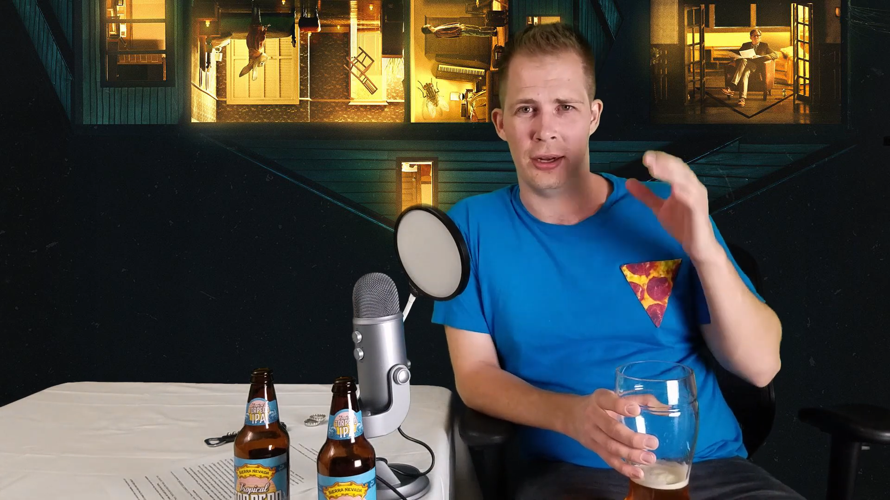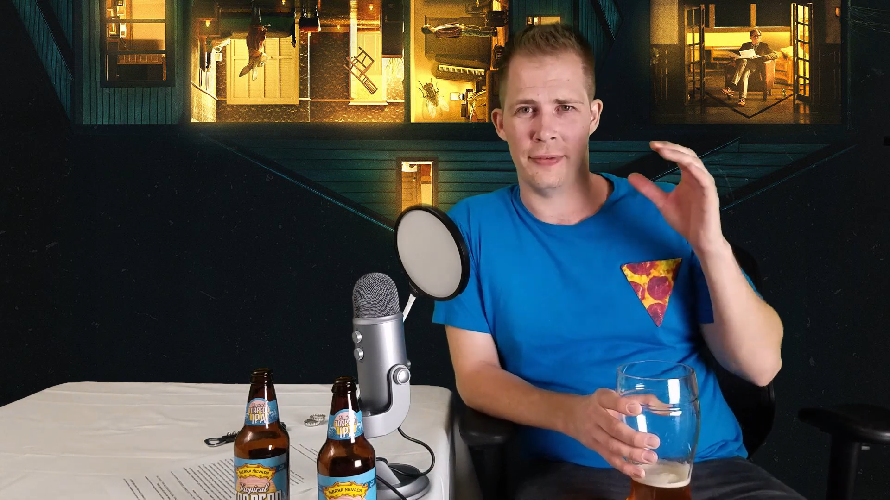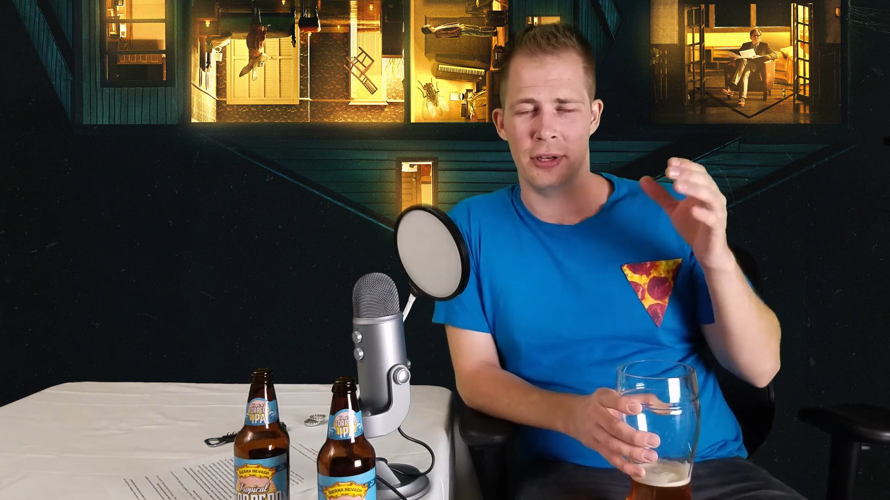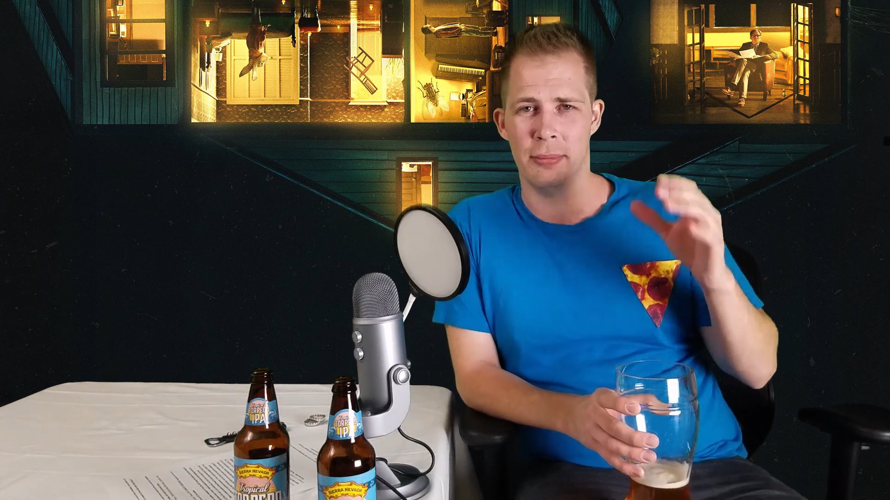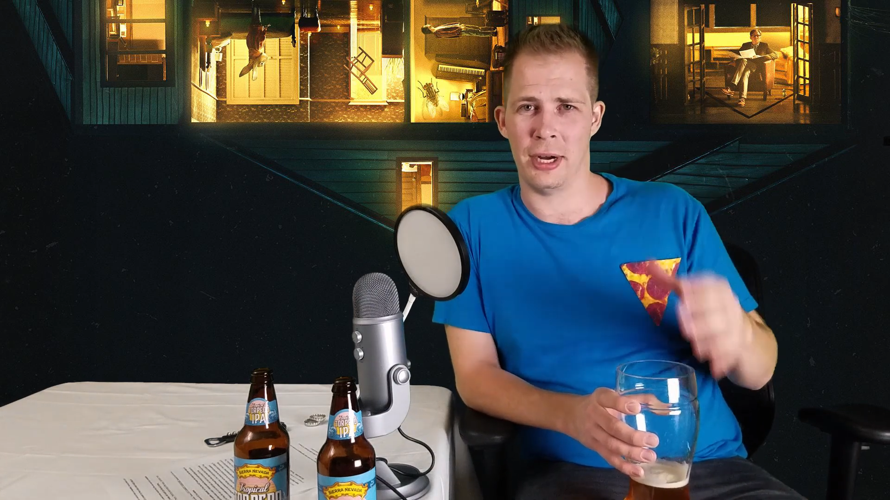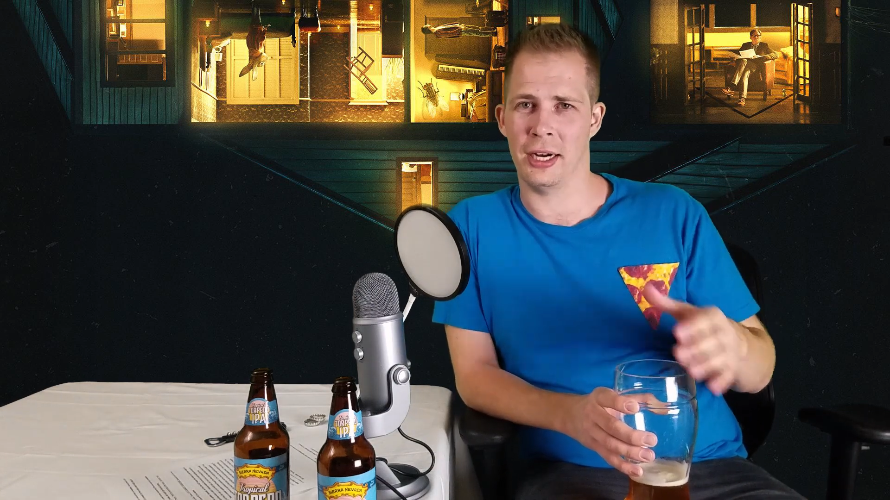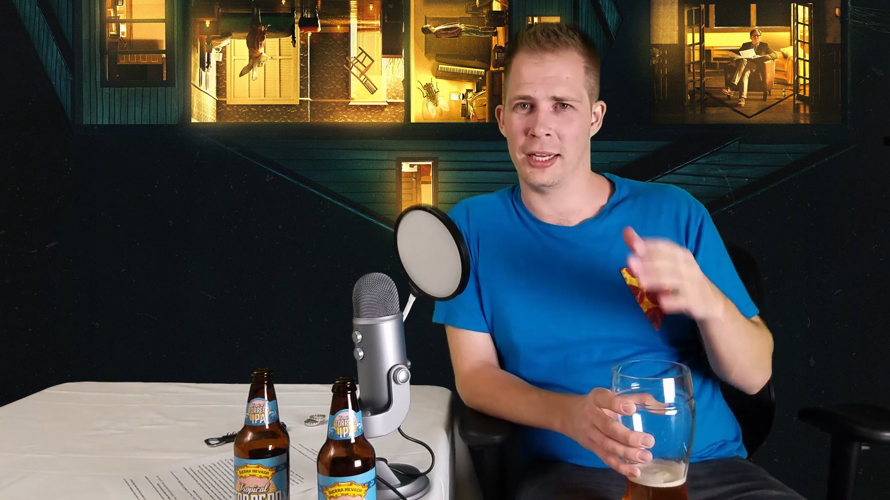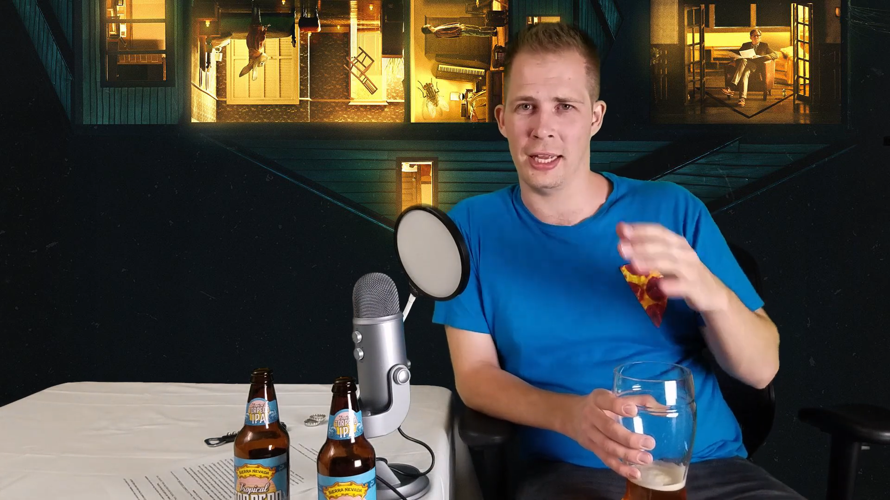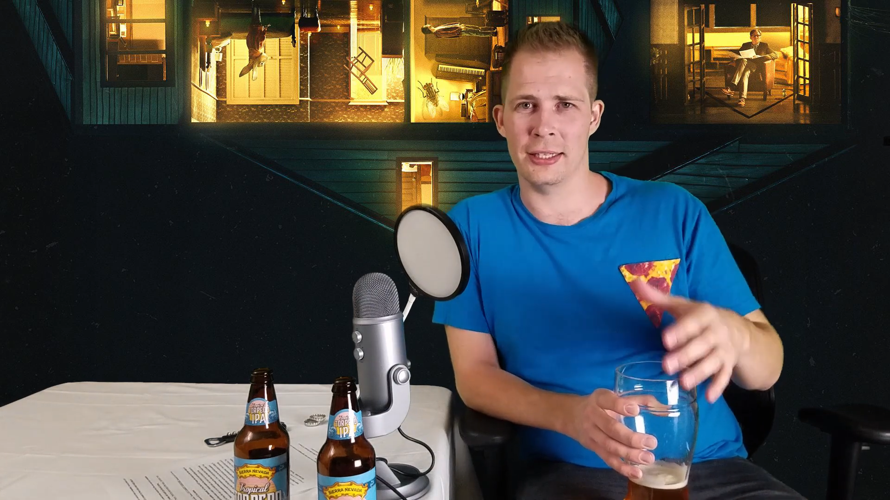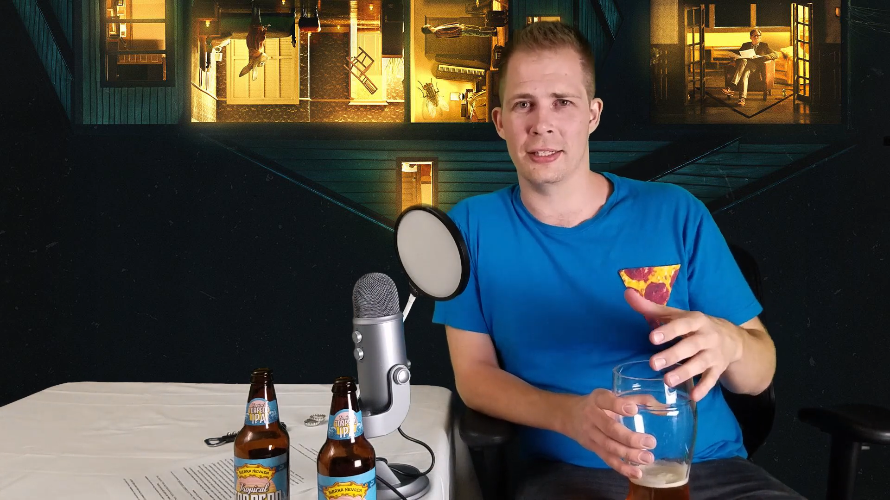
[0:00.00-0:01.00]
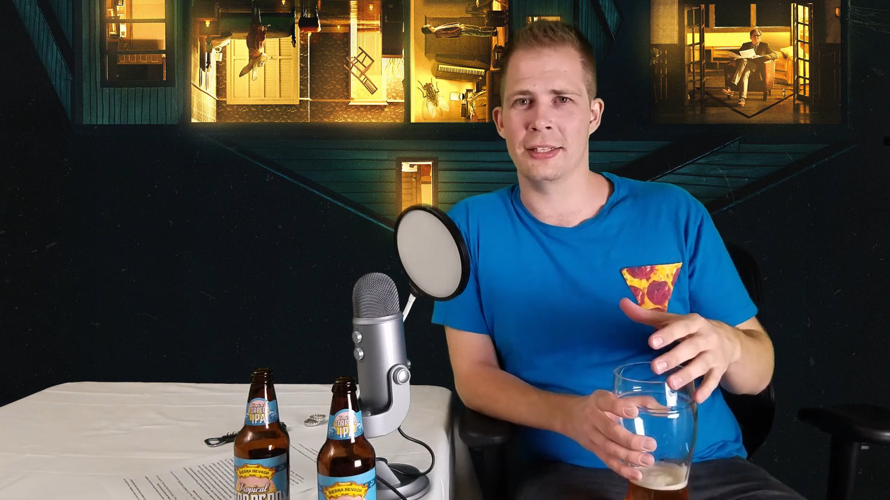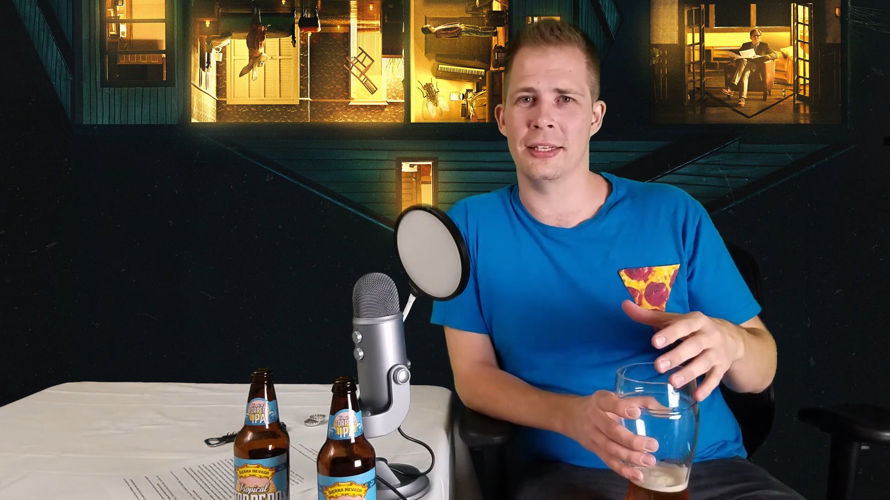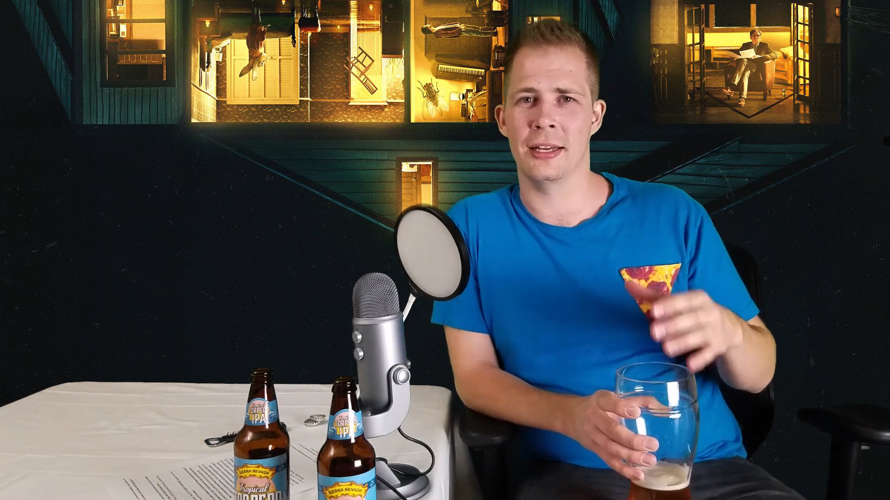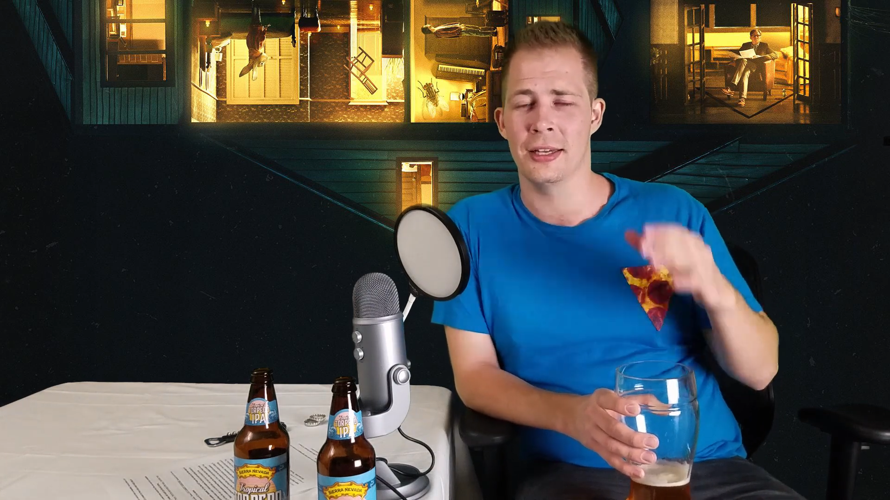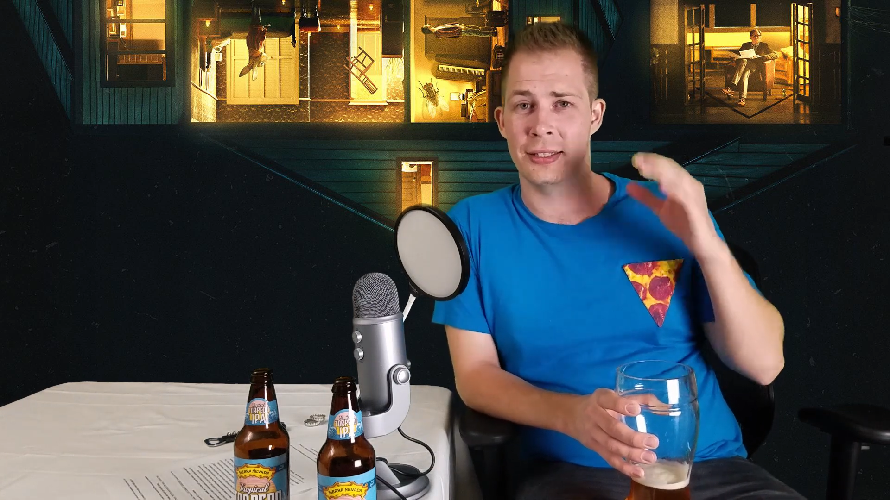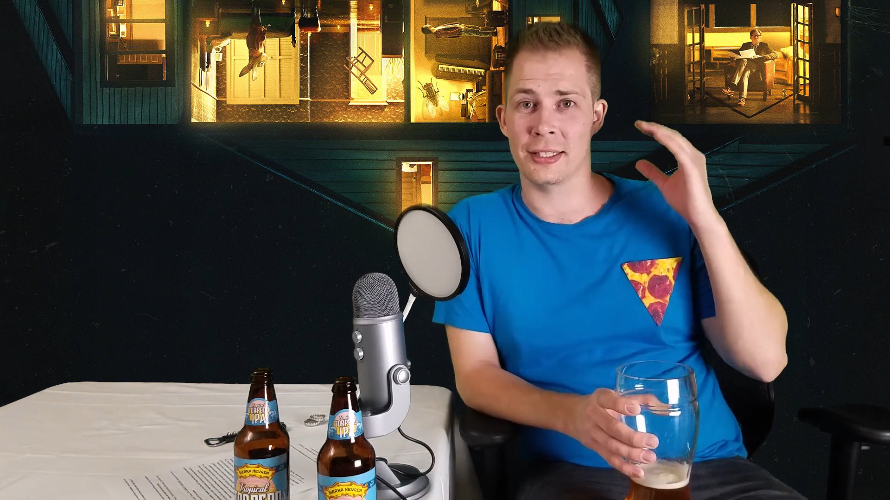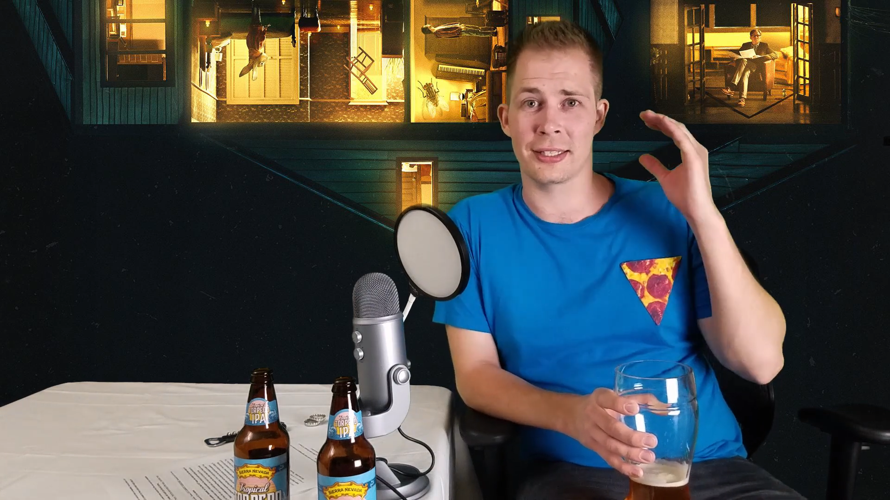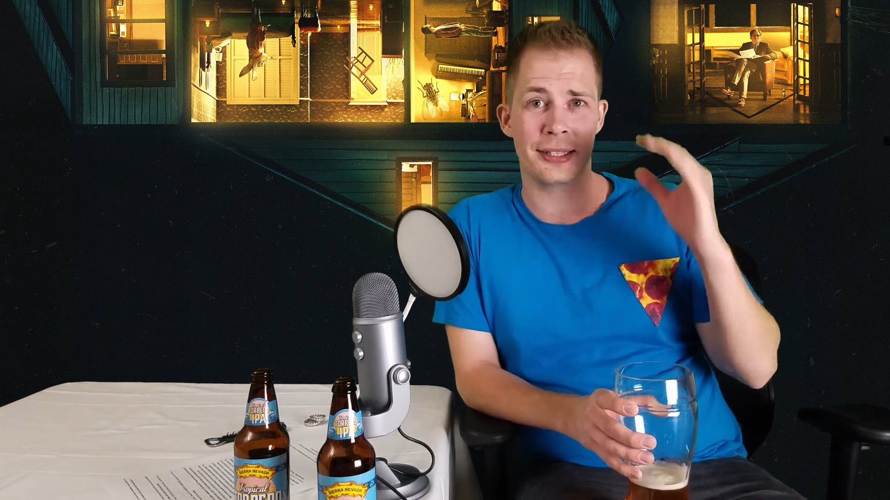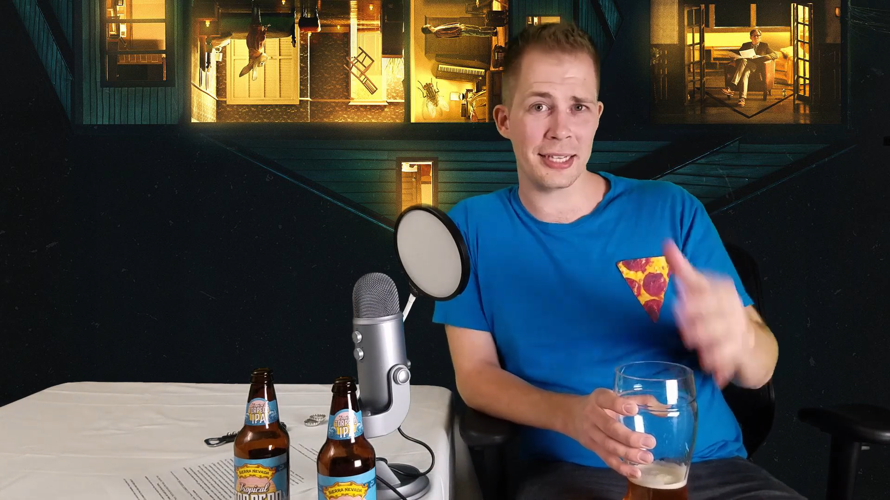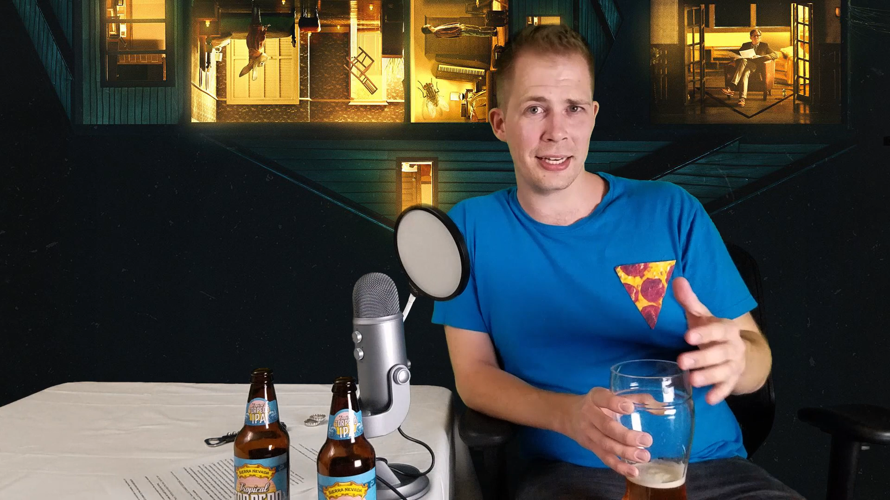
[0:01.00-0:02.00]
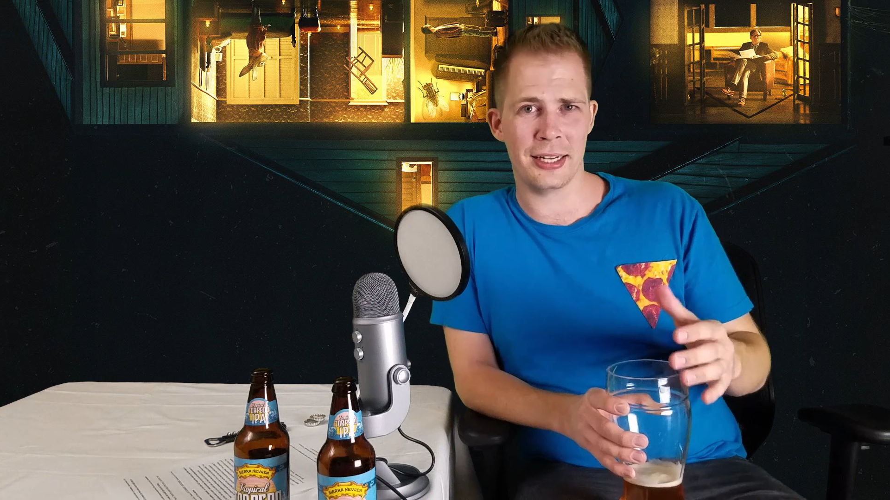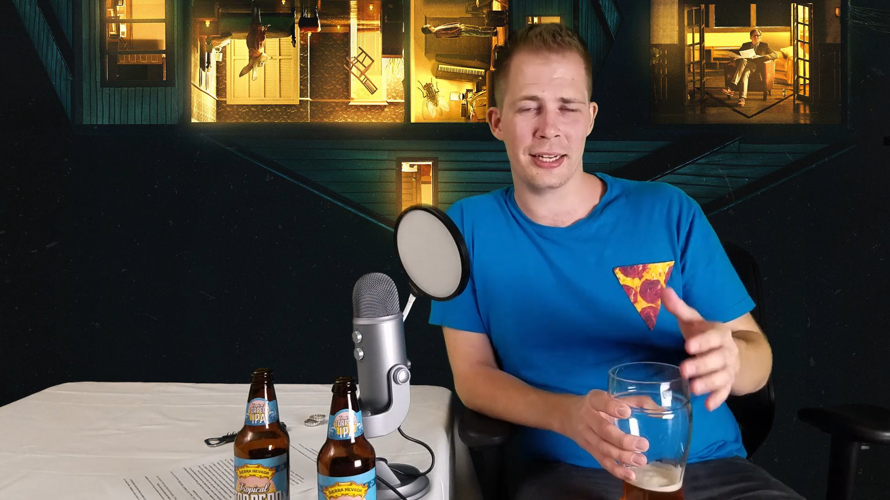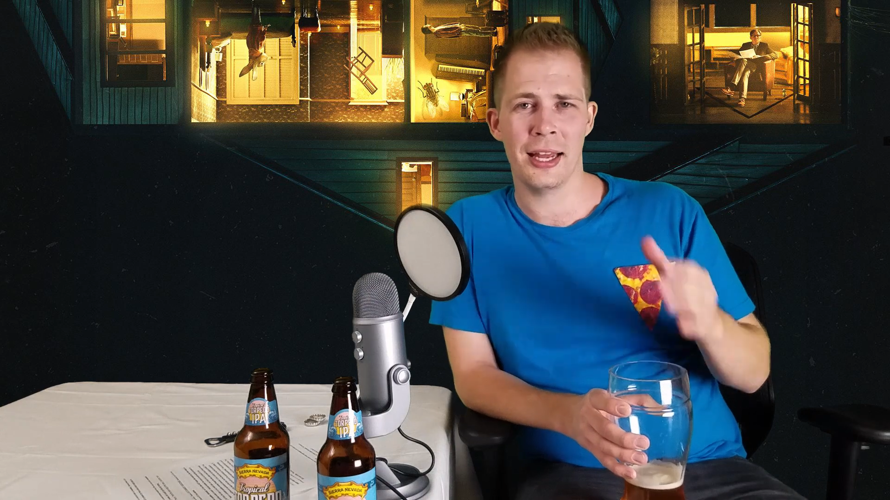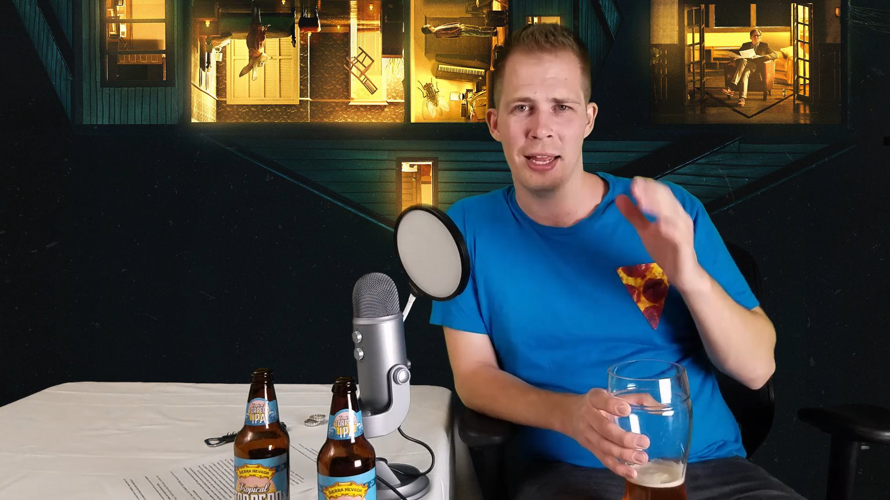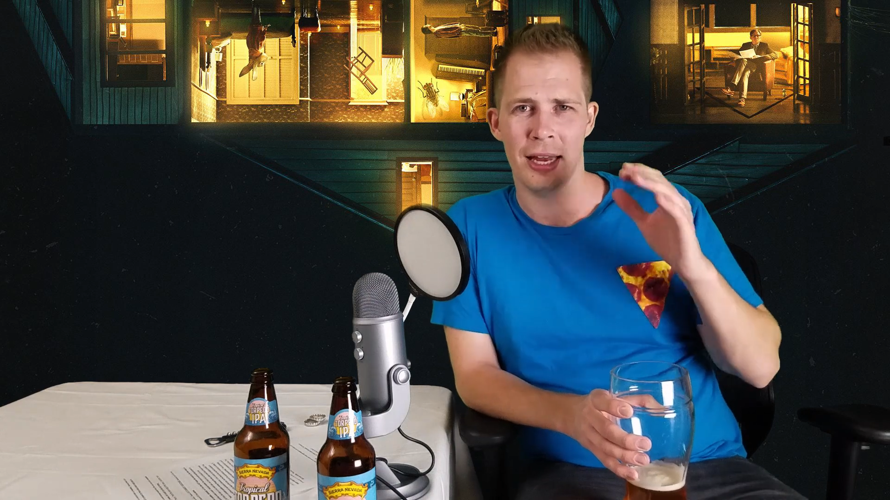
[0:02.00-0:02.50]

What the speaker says: of the demonic entity succeeding